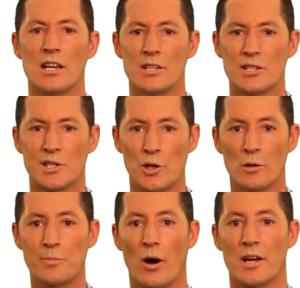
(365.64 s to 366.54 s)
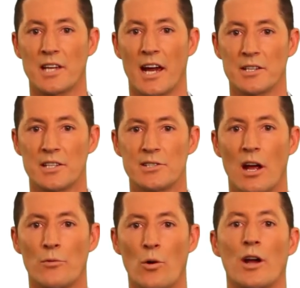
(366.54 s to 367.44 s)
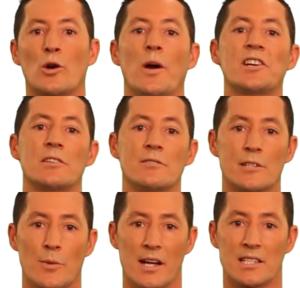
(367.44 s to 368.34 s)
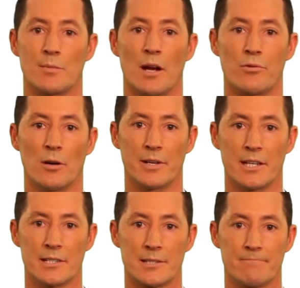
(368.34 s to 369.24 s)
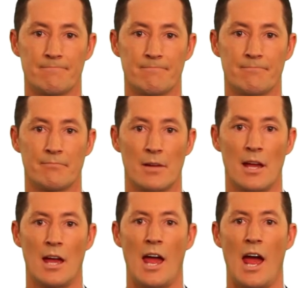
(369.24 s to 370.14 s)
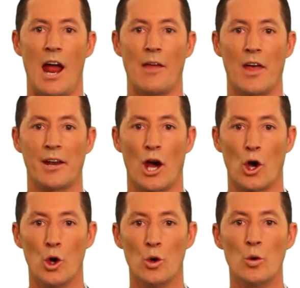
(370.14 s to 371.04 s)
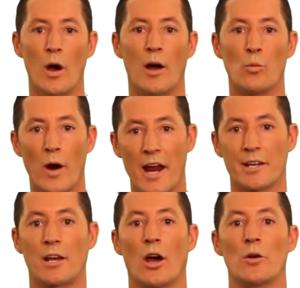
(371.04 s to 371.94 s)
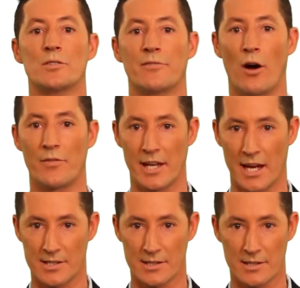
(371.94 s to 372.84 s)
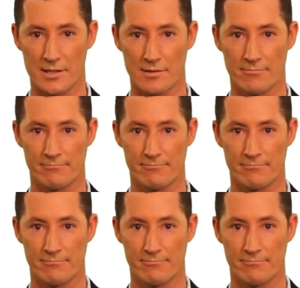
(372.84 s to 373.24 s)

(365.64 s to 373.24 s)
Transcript: Skilled buyer's agents know the right questions to ask about properties, and they know who and where to go to find the answers.